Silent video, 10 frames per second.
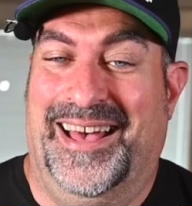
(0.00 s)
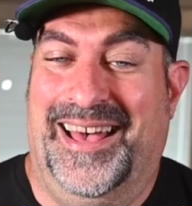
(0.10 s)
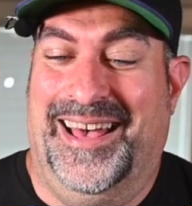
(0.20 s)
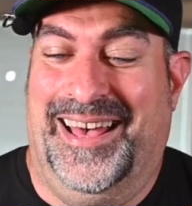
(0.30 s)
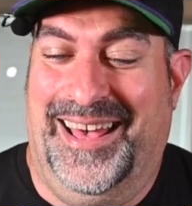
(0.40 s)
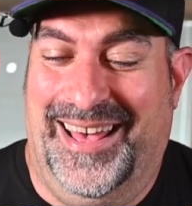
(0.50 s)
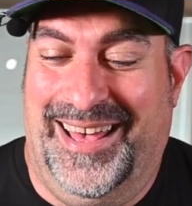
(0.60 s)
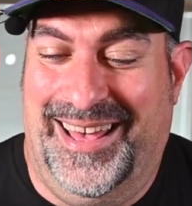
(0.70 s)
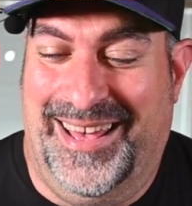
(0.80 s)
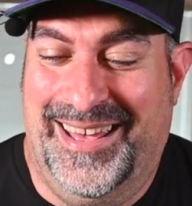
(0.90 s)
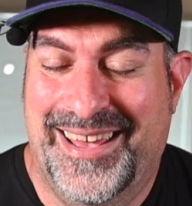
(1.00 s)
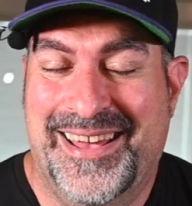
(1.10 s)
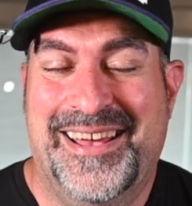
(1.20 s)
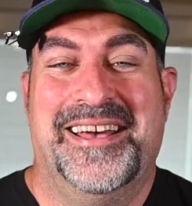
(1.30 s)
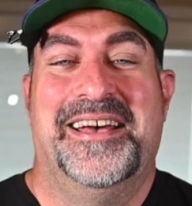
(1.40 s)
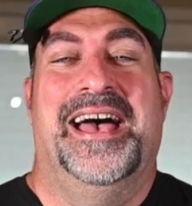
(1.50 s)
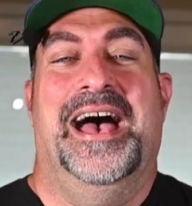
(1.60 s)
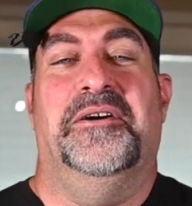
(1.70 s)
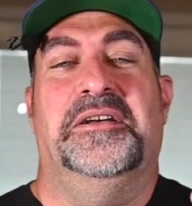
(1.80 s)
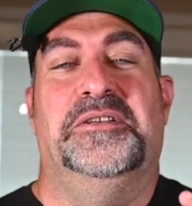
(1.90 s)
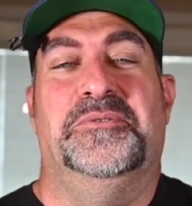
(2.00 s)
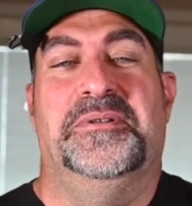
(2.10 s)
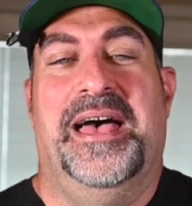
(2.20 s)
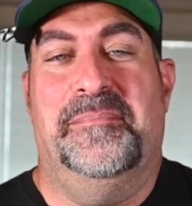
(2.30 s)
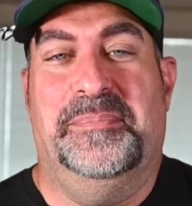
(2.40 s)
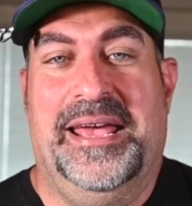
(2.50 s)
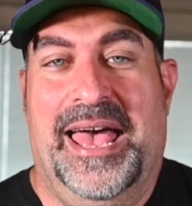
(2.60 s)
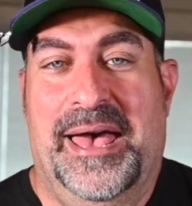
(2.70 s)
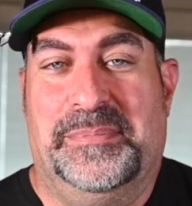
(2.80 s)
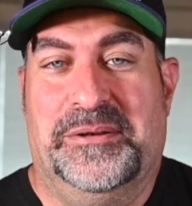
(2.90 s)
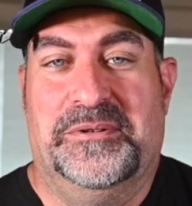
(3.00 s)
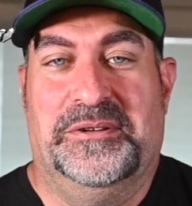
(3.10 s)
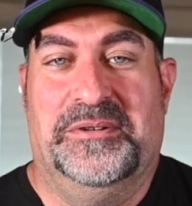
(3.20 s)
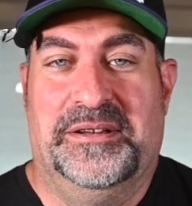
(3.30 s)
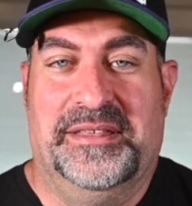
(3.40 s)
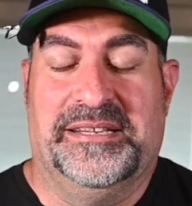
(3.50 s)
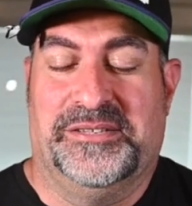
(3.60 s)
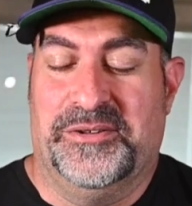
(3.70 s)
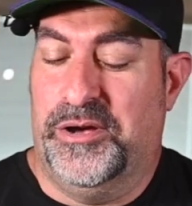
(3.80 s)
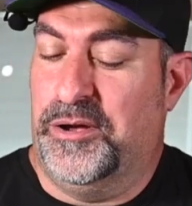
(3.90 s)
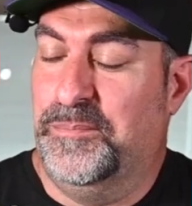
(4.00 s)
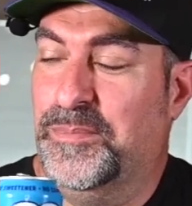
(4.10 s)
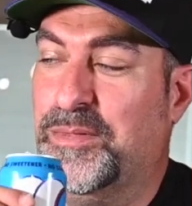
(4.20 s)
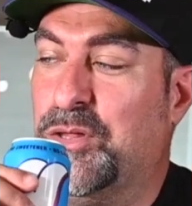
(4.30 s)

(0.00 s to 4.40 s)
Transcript: How can you not be happy when you hear that song?